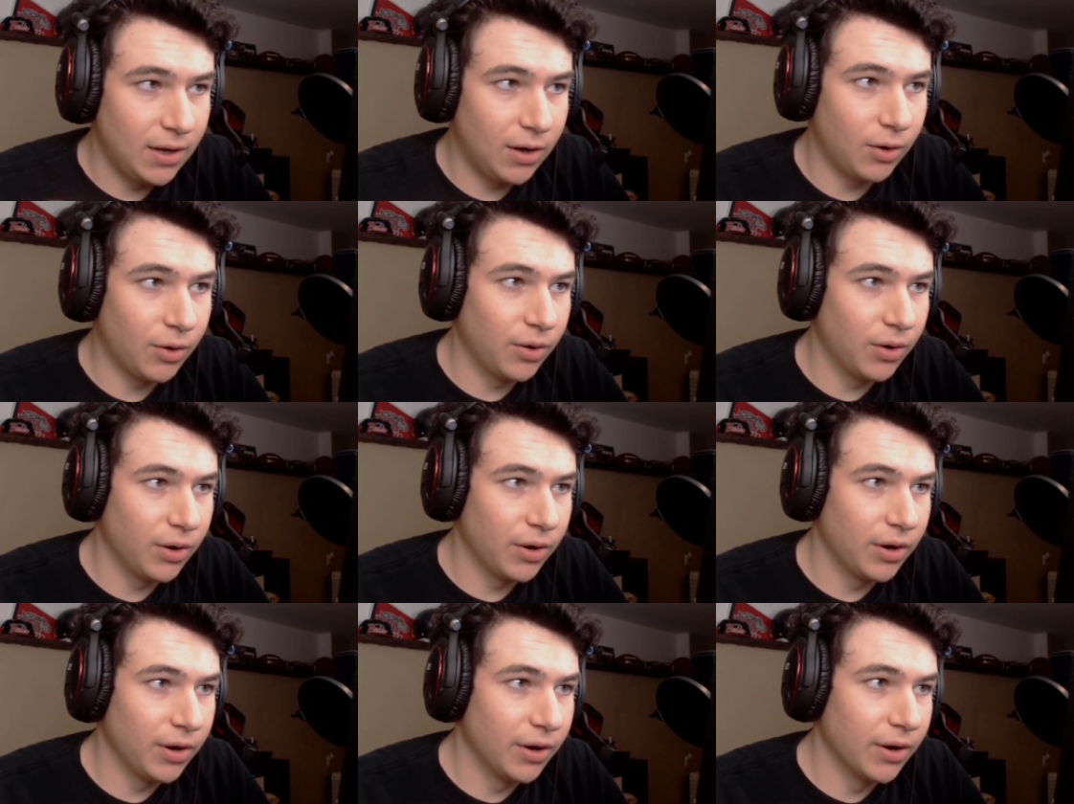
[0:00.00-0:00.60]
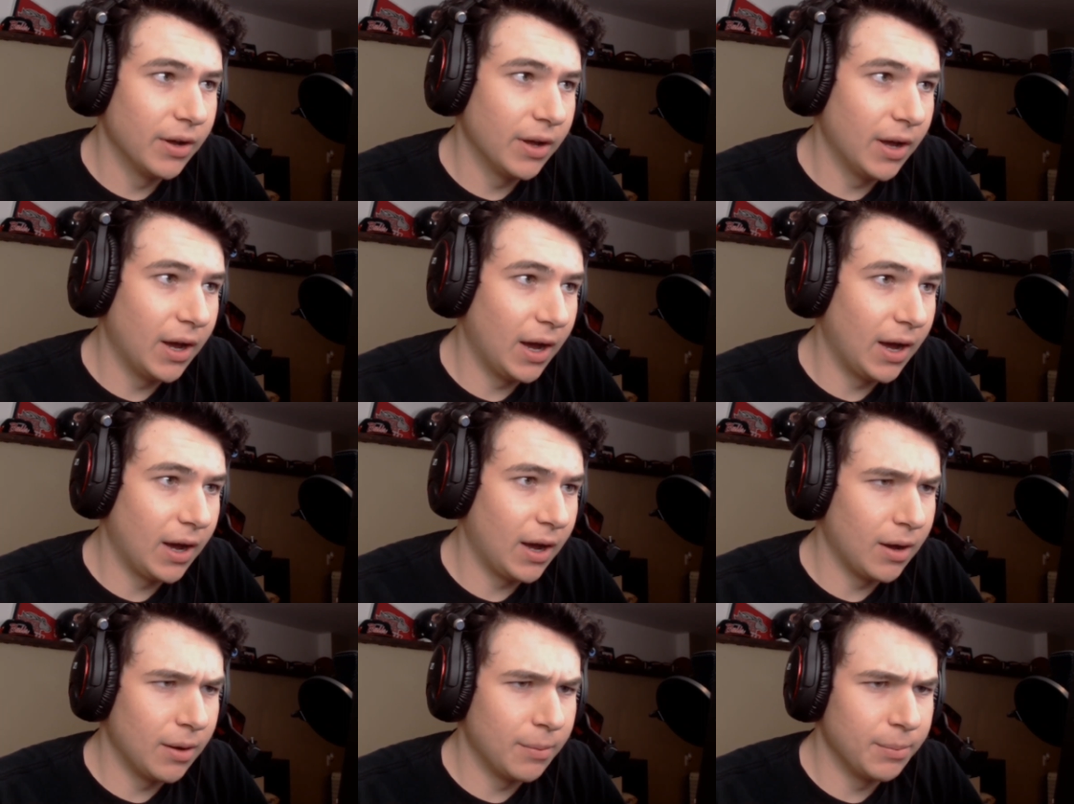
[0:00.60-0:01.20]
or
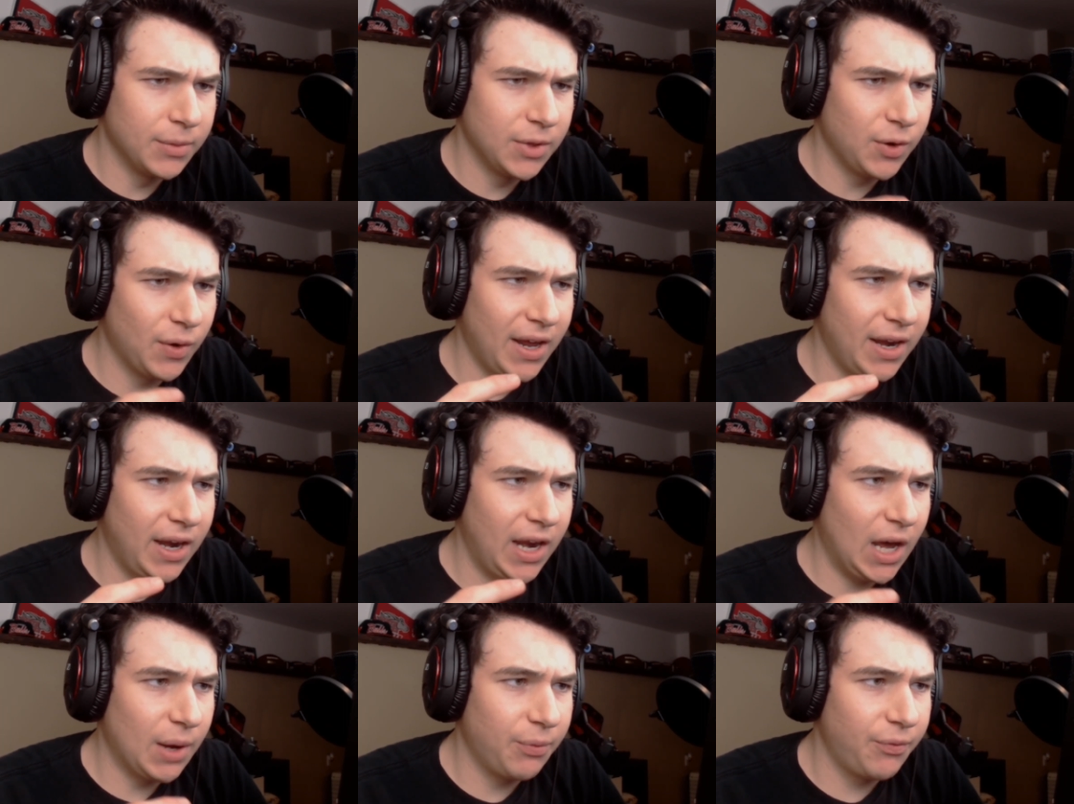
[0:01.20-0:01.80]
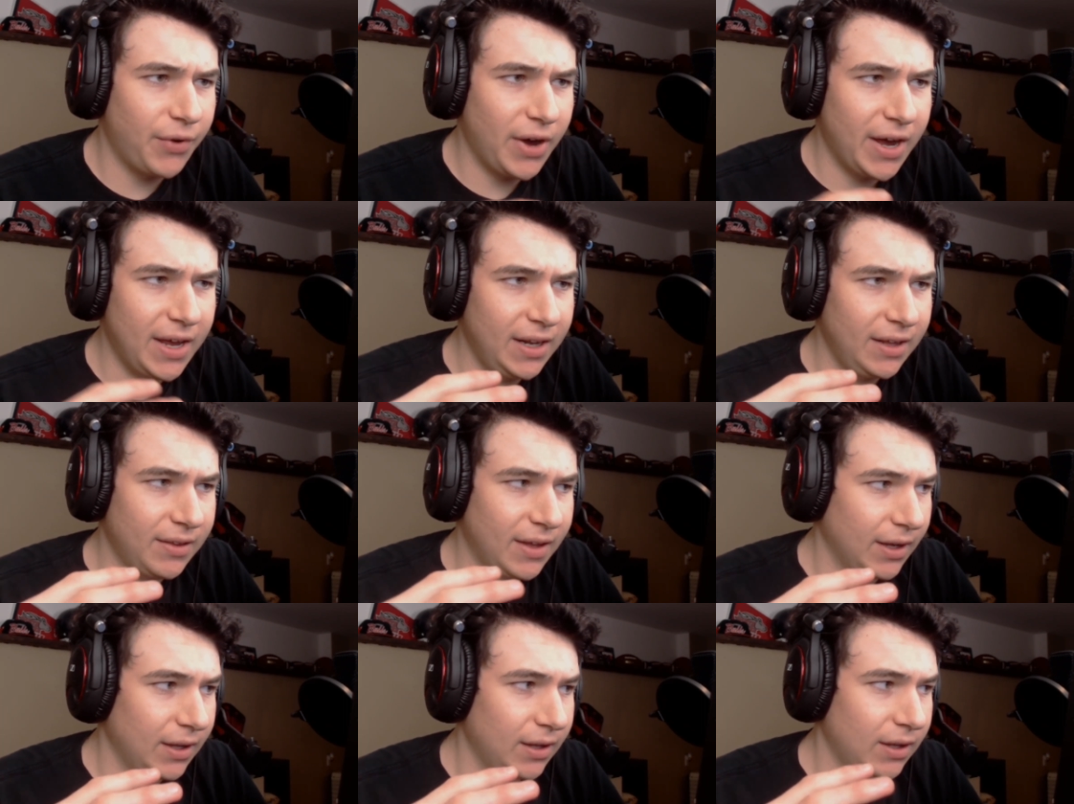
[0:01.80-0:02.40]
you end up
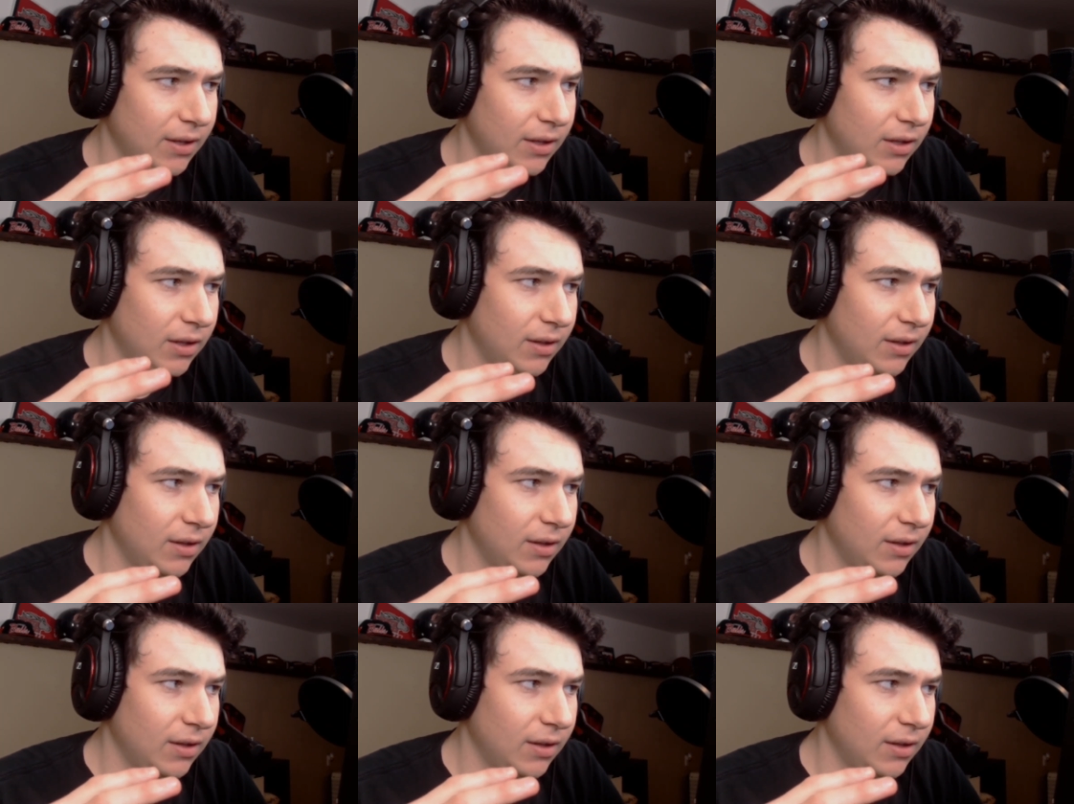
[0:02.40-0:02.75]
fighting like